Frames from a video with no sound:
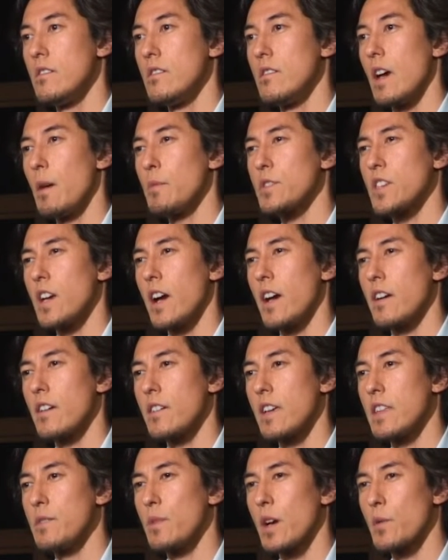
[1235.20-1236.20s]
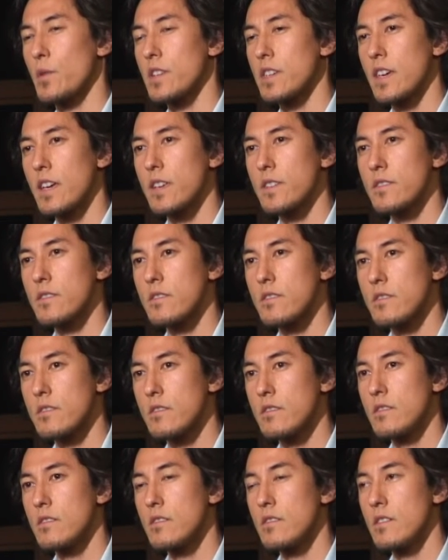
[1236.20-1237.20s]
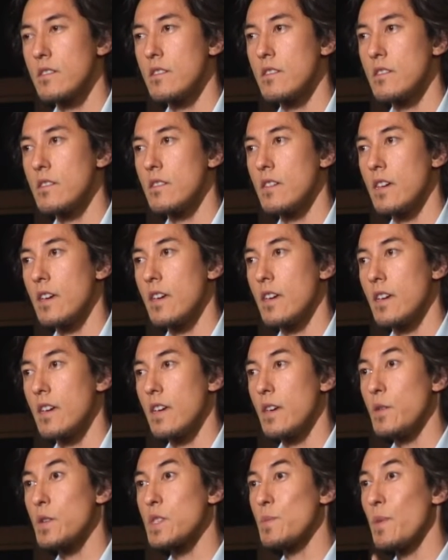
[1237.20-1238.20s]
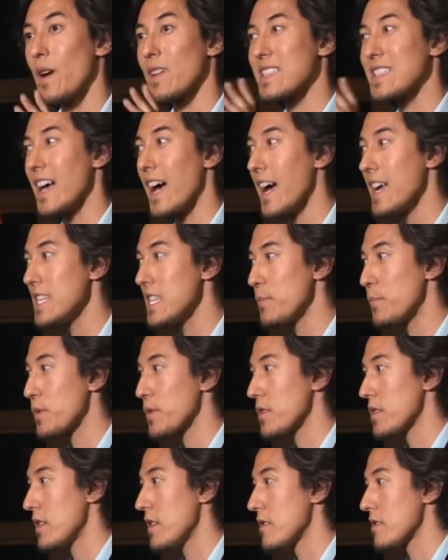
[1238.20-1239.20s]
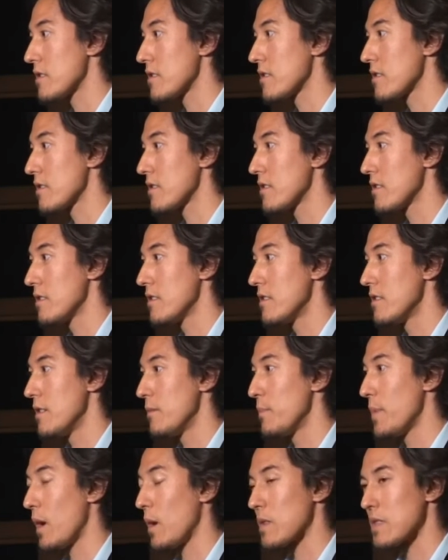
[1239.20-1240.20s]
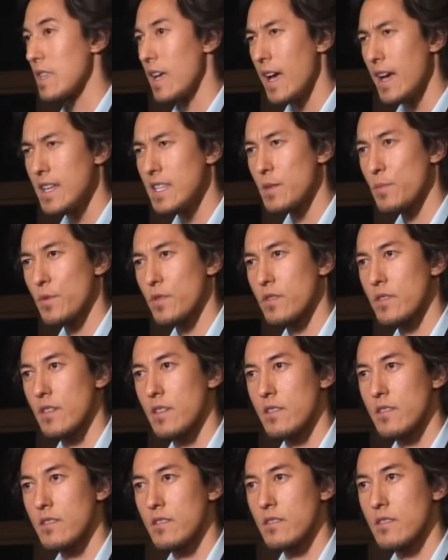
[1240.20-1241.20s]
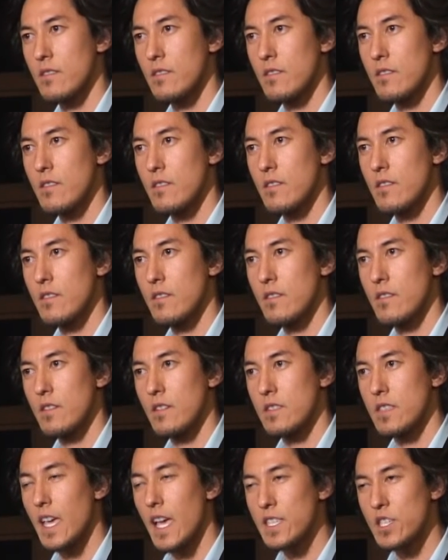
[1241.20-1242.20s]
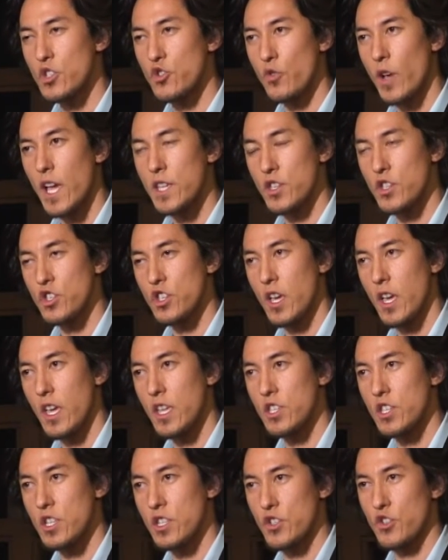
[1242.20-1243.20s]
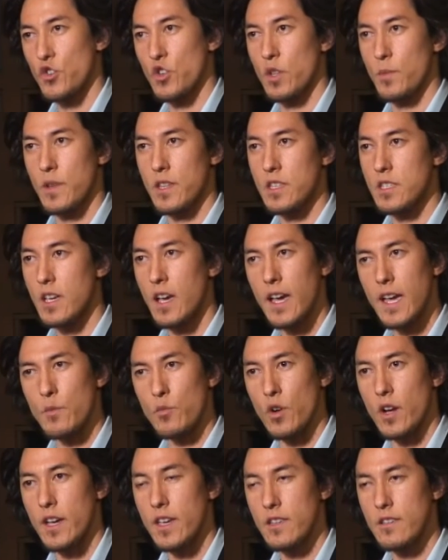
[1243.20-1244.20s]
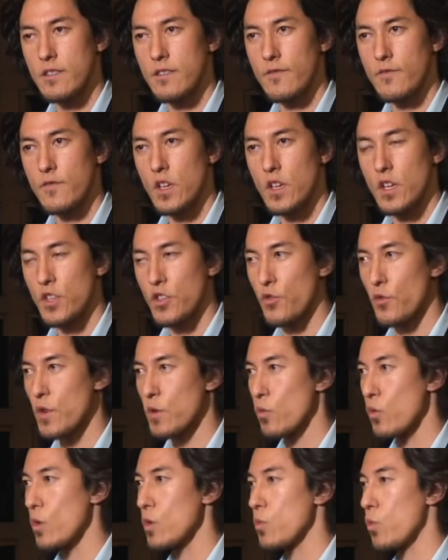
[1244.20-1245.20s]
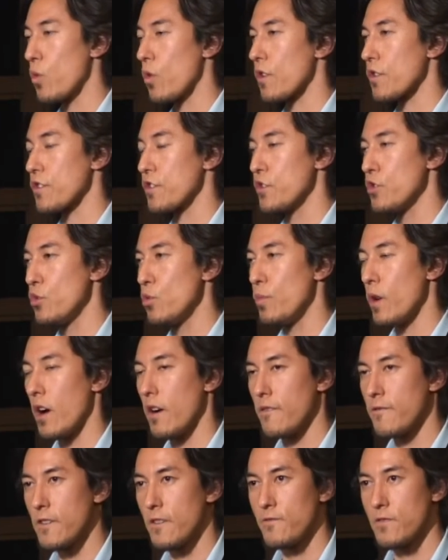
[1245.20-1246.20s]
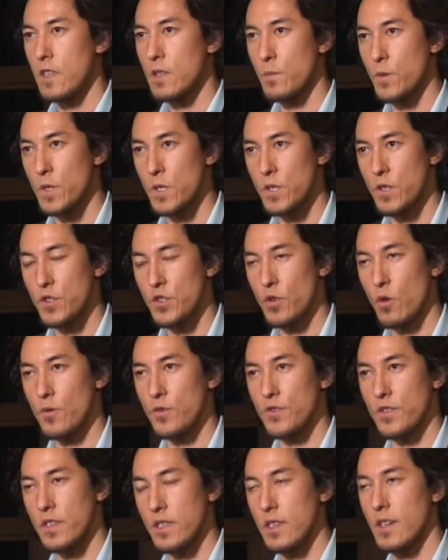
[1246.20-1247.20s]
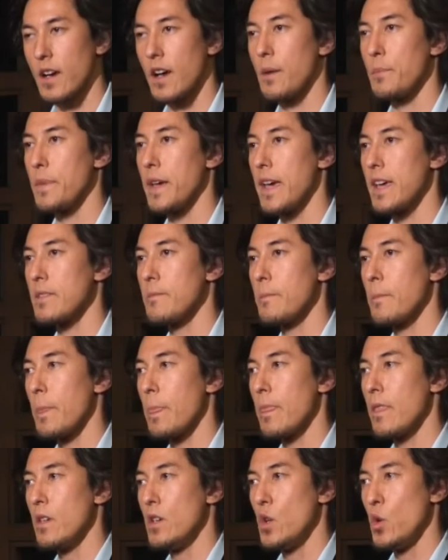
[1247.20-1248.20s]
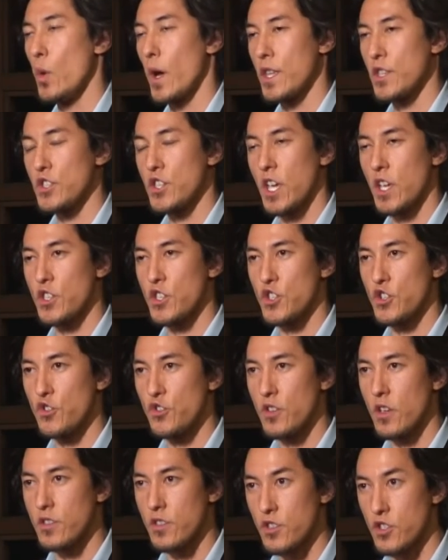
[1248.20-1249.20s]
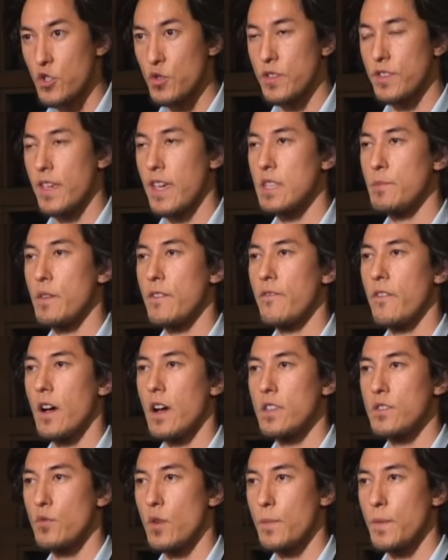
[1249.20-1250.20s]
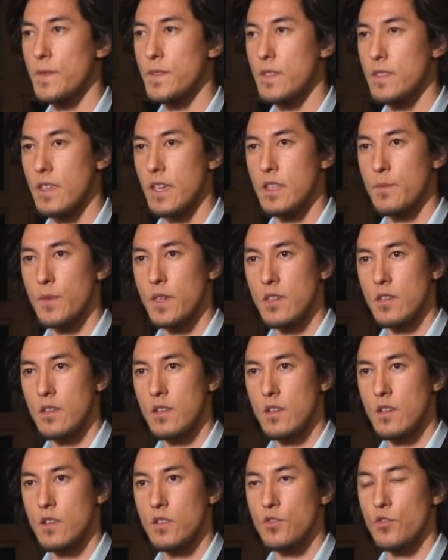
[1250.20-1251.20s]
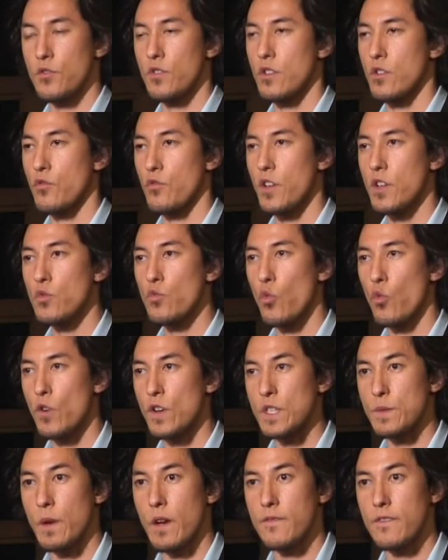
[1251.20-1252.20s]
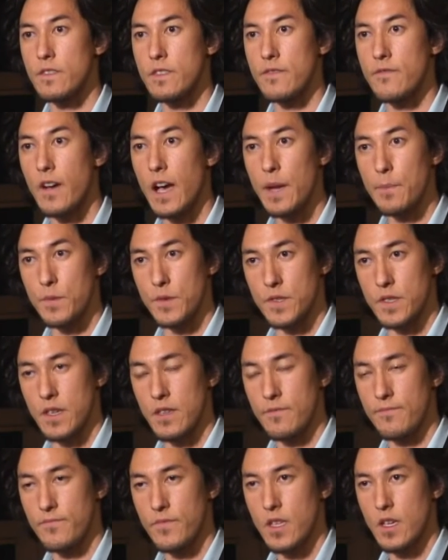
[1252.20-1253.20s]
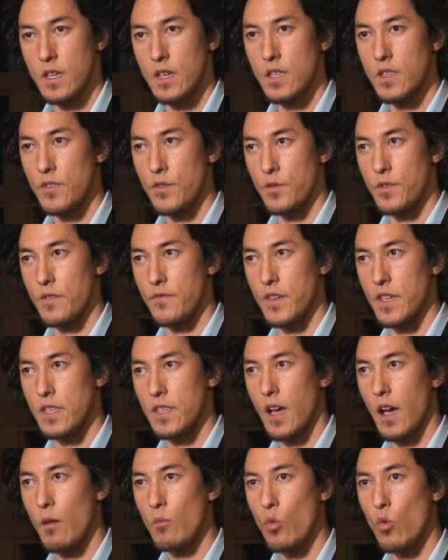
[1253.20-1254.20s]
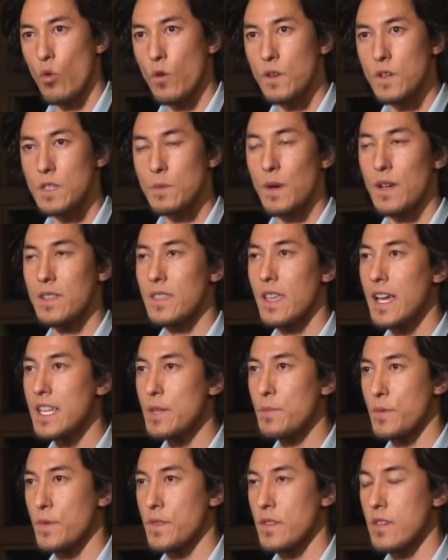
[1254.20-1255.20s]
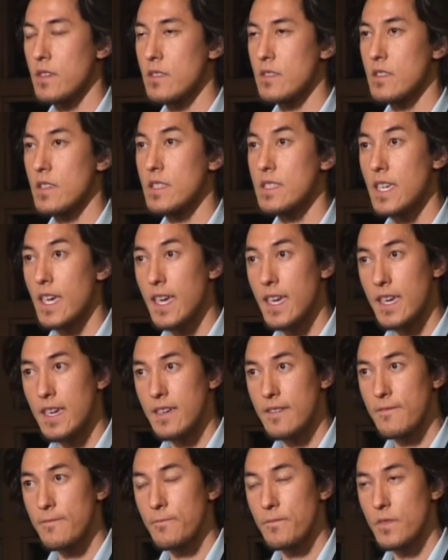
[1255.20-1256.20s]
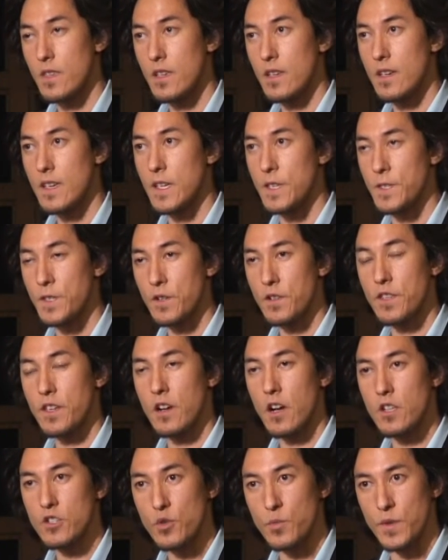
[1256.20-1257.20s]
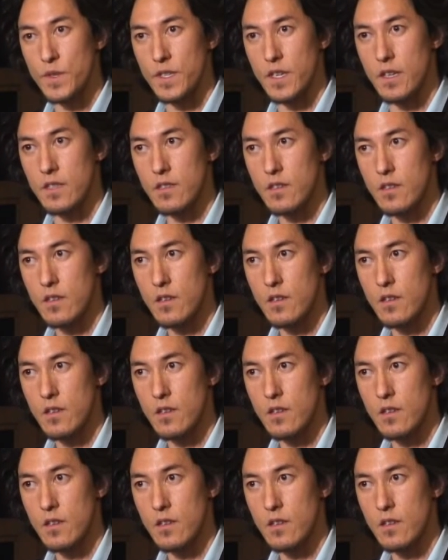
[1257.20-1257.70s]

How much higher? Anybody want to guess? 80. It was about 90%. About 90%. That's a drastic change in a short amount of time, right? During World War II, about 15% of soldiers in combat who had a chance to shoot, to shoot at the enemy fired the weapons at the enemy. During the Korean War, is about 55%. During the Vietnam War, is about 90%. Today, it's nearly 100%.